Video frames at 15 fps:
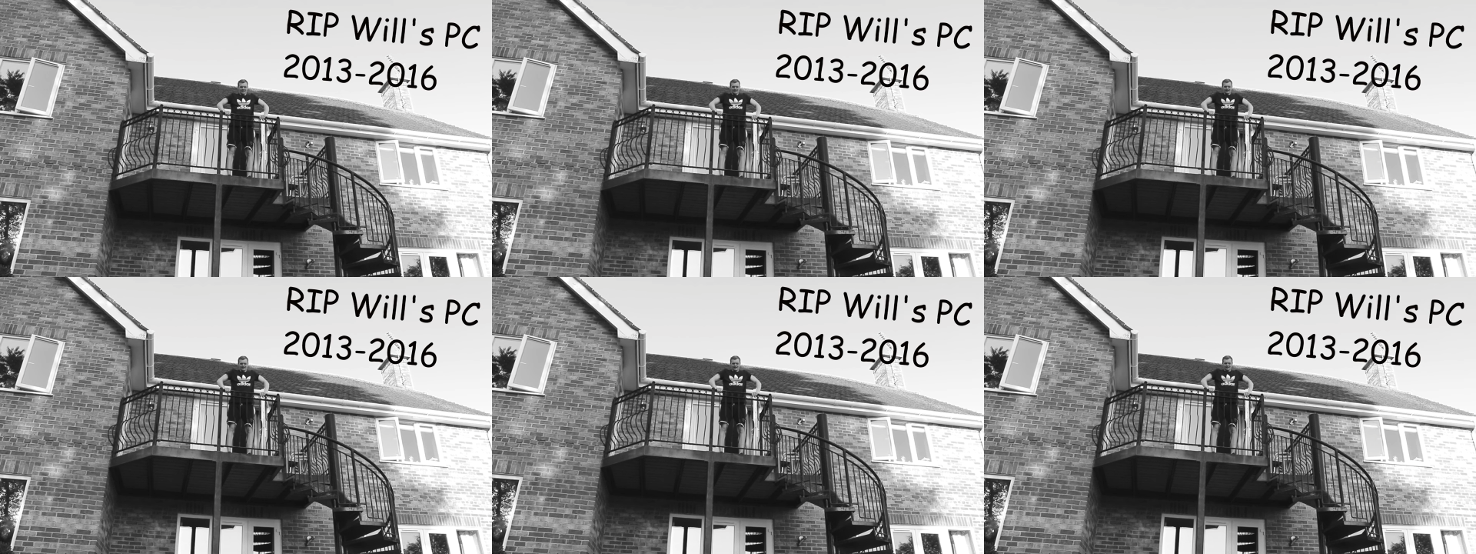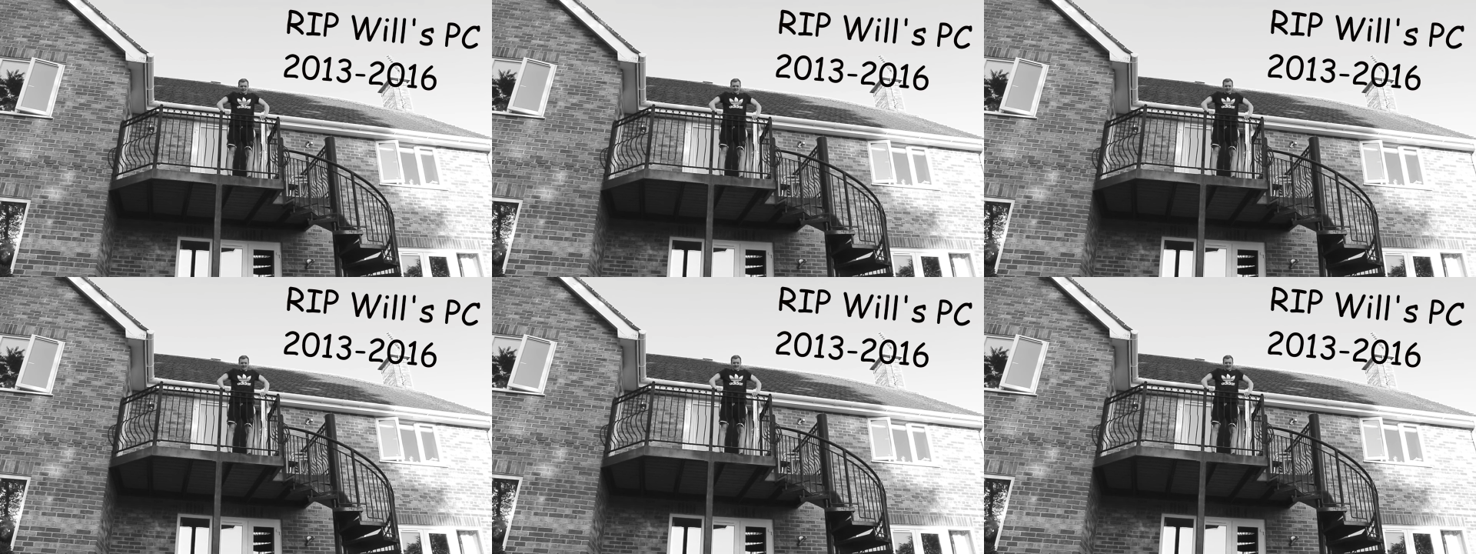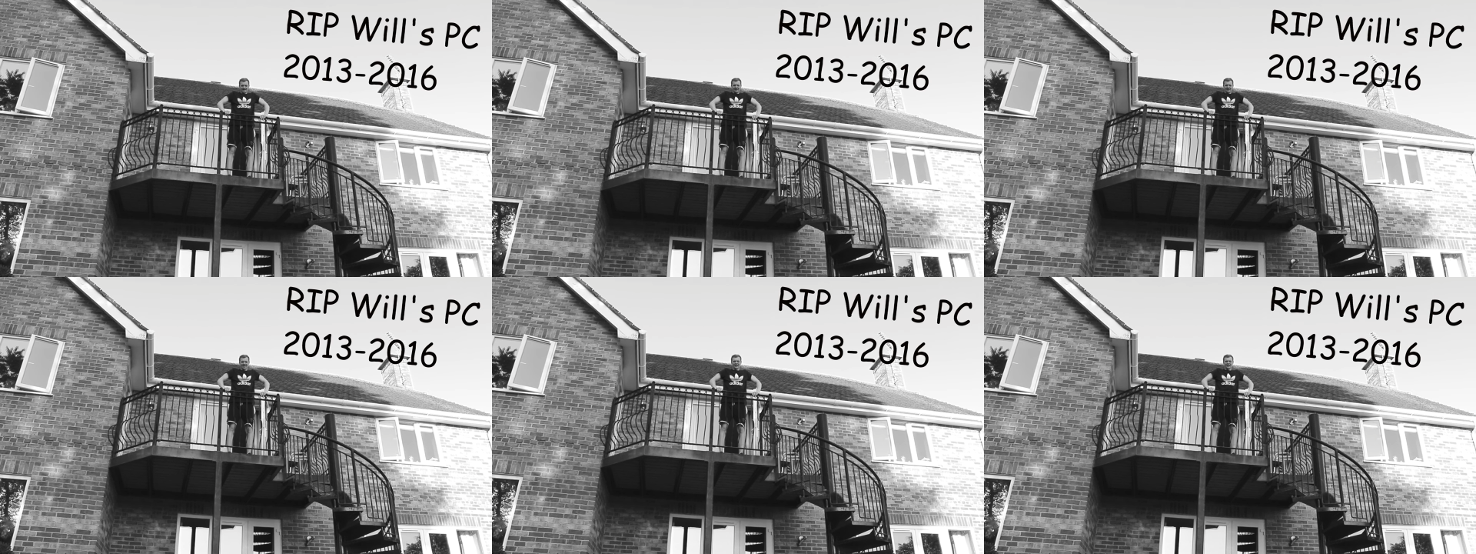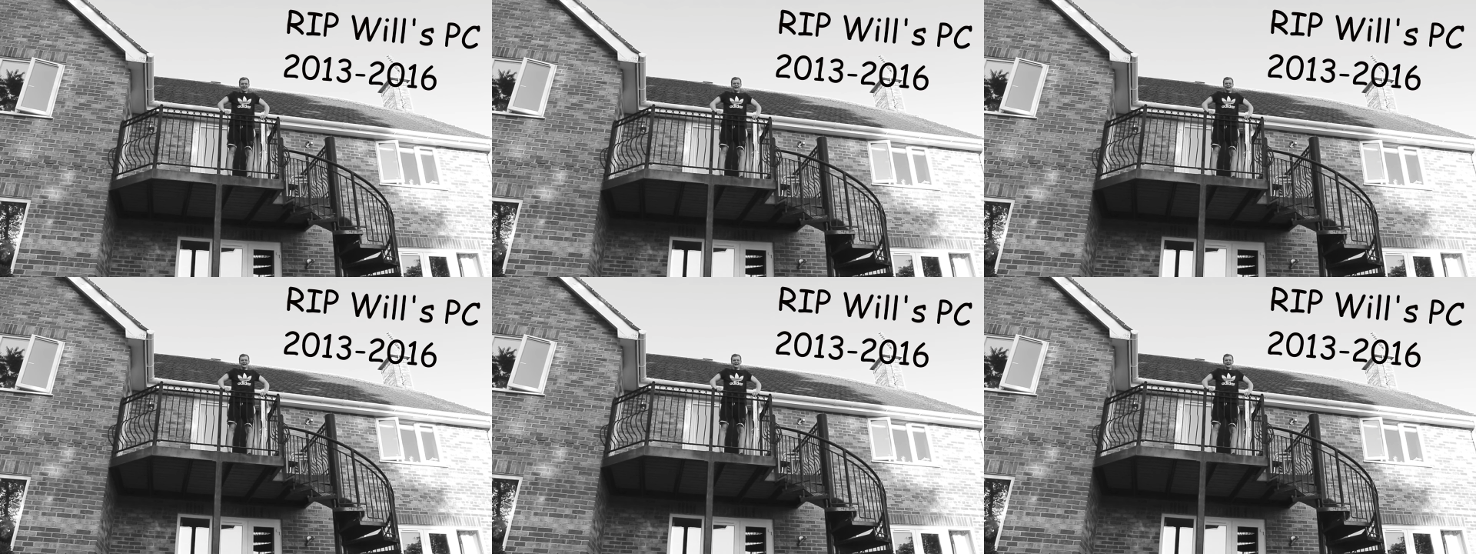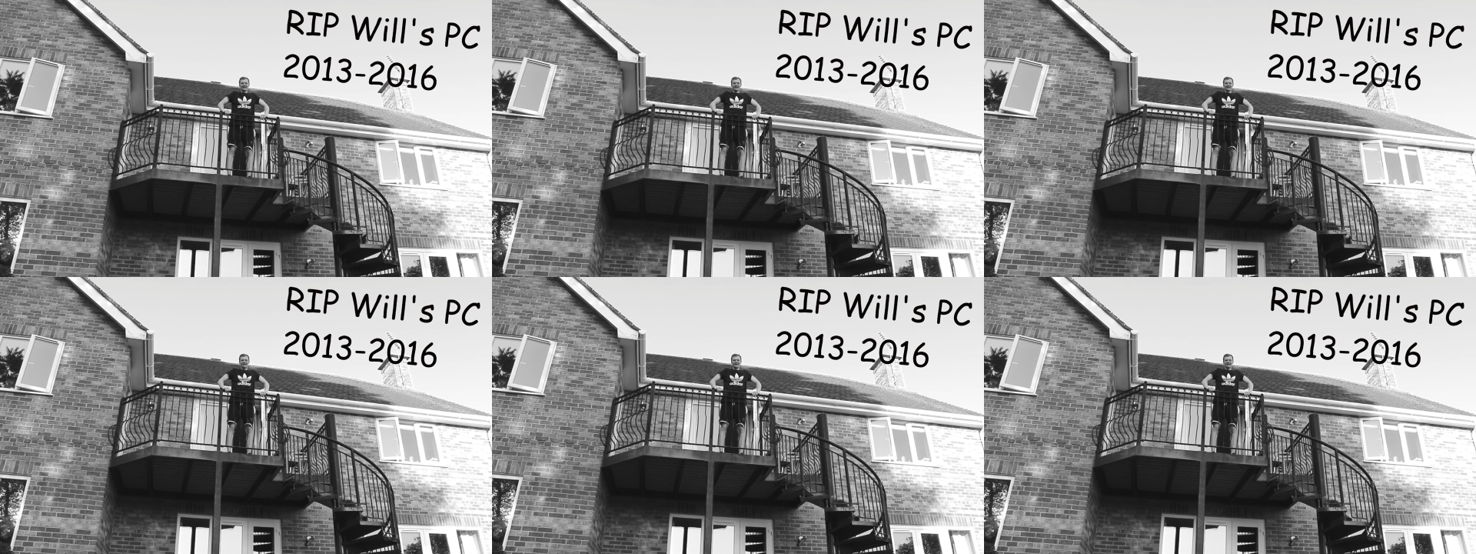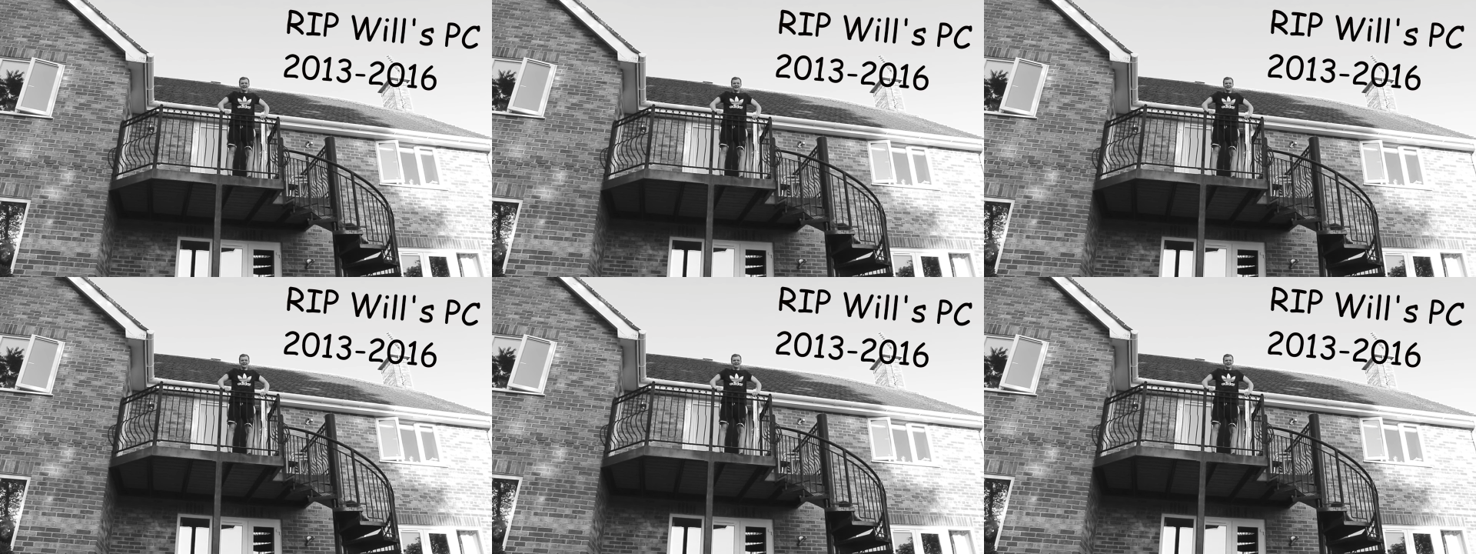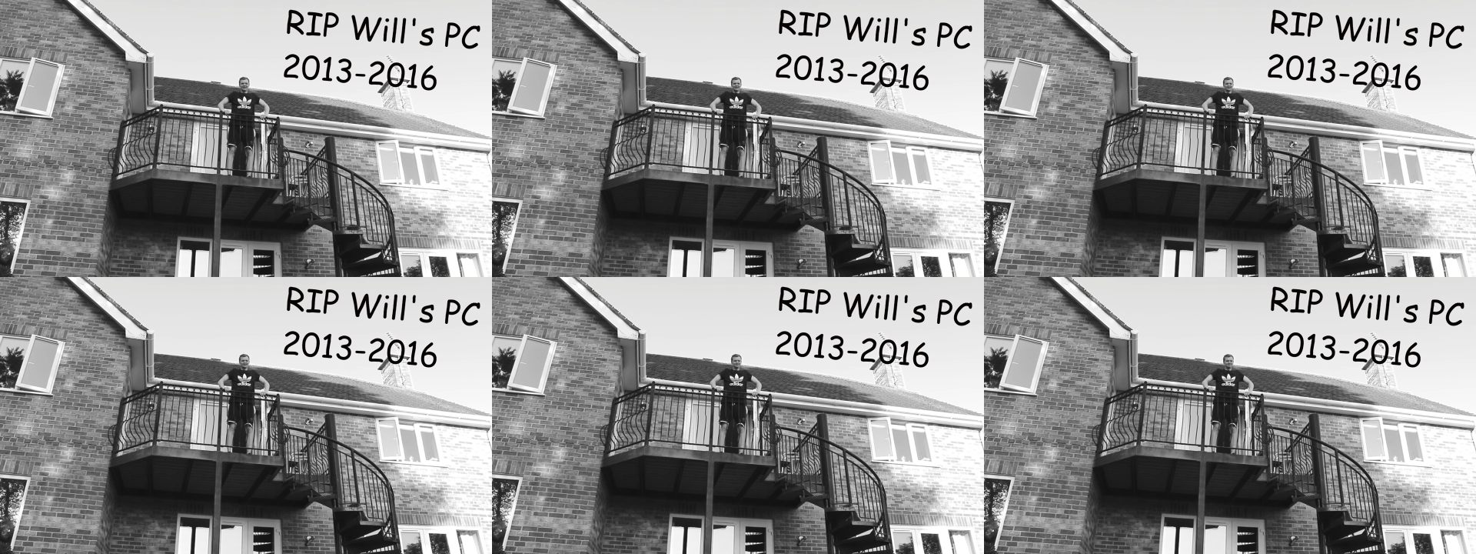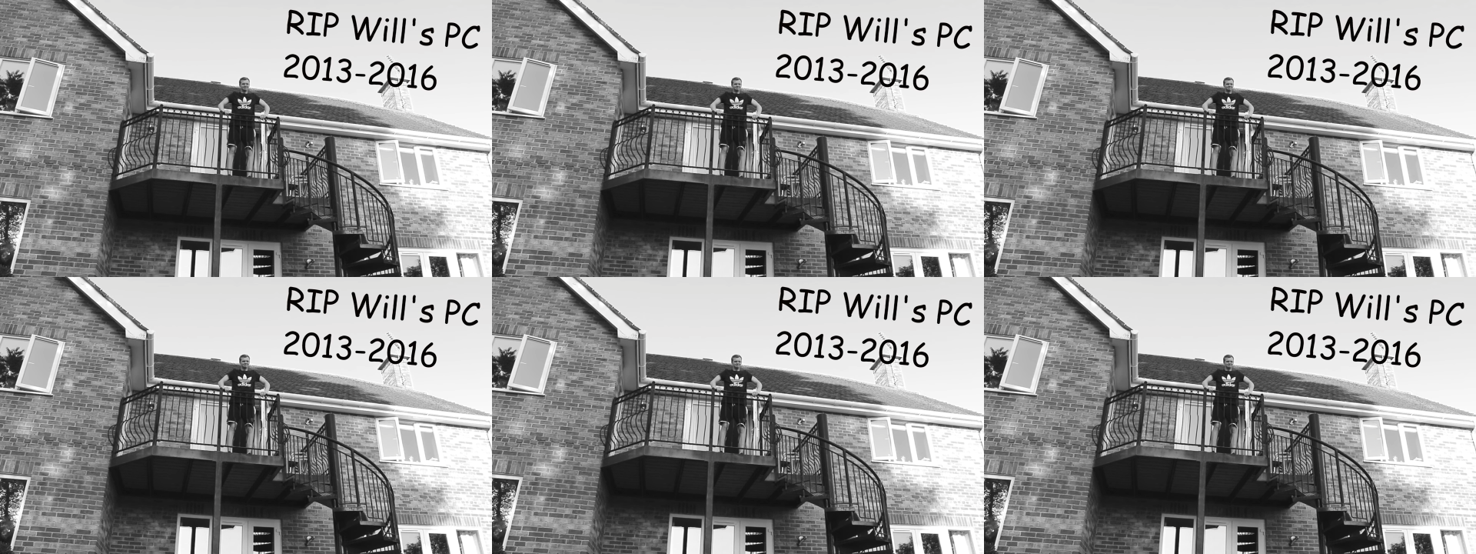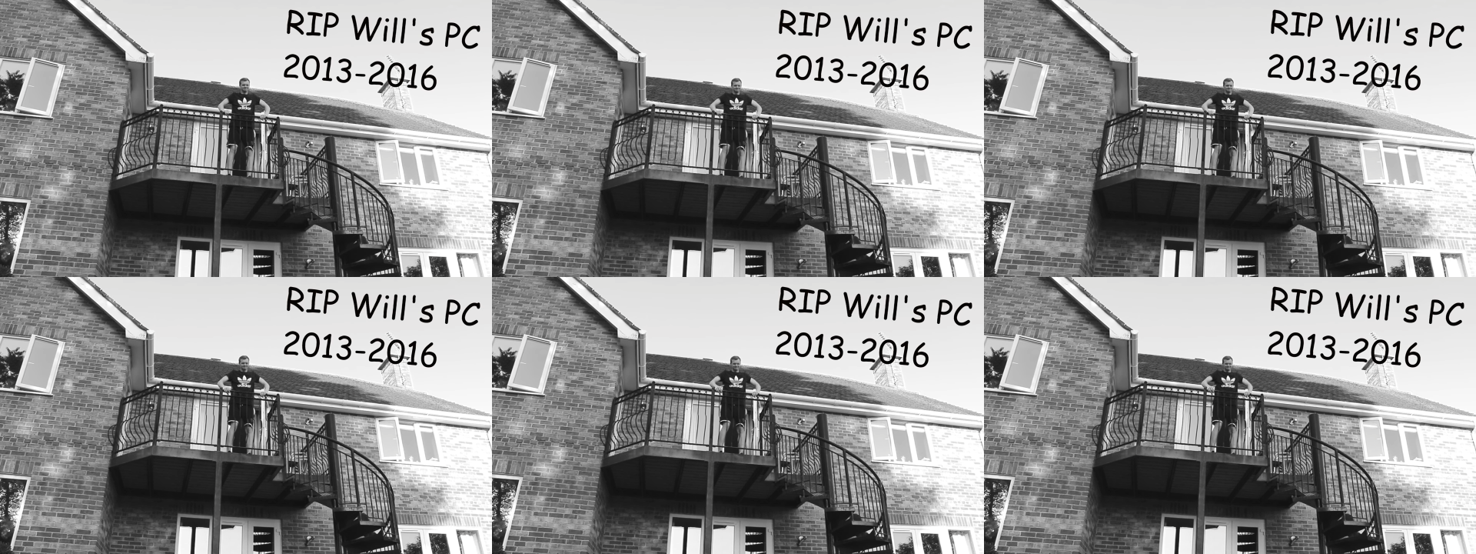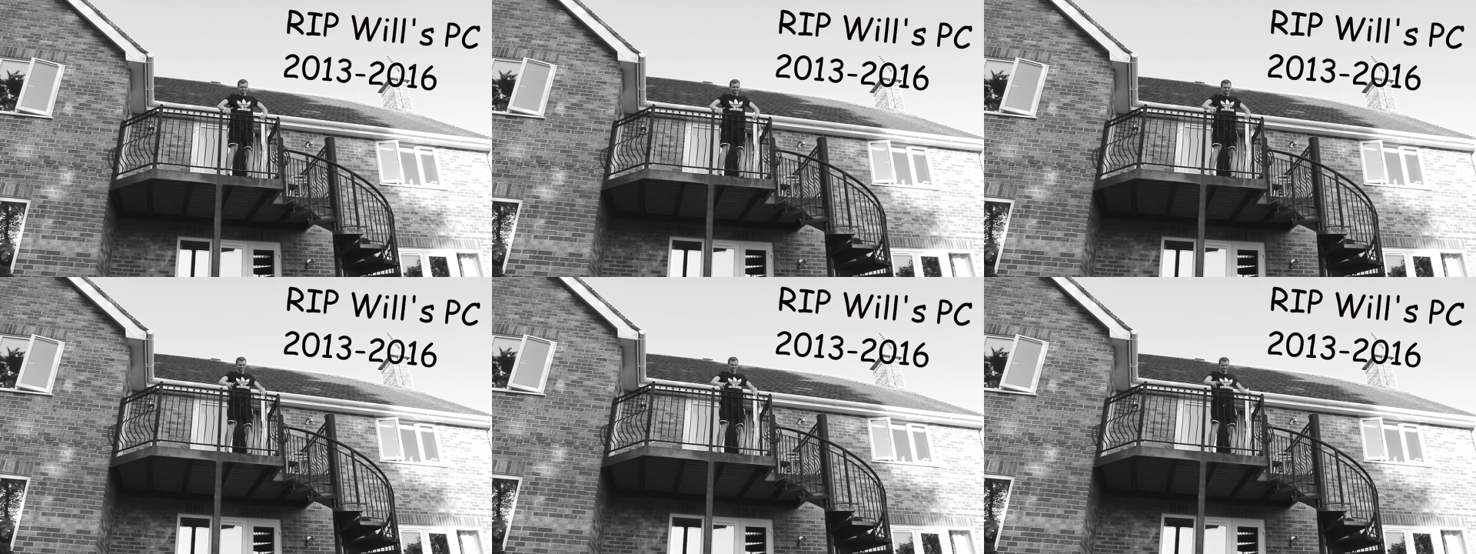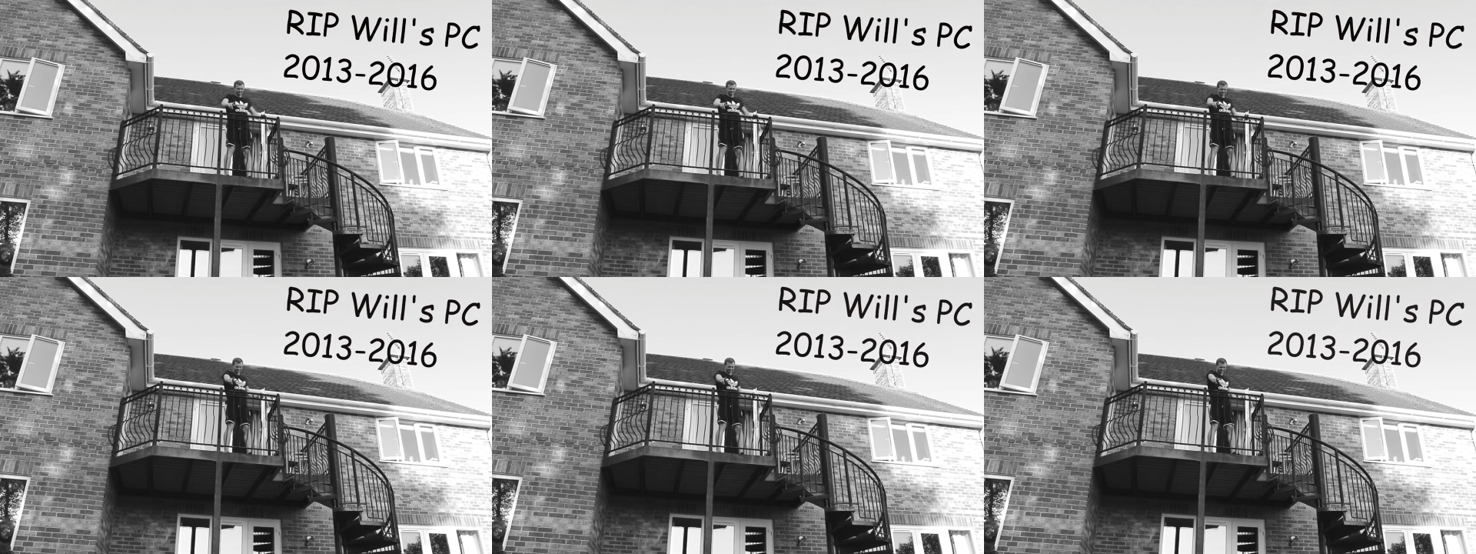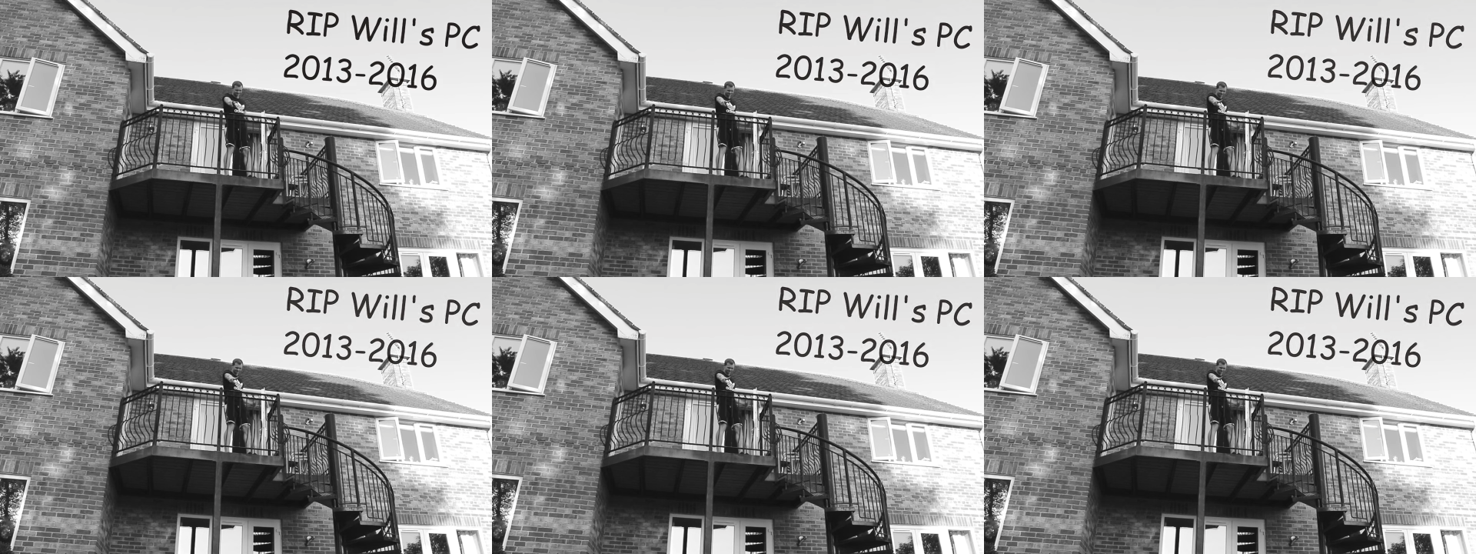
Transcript: No face is visible, so there are no lips to read.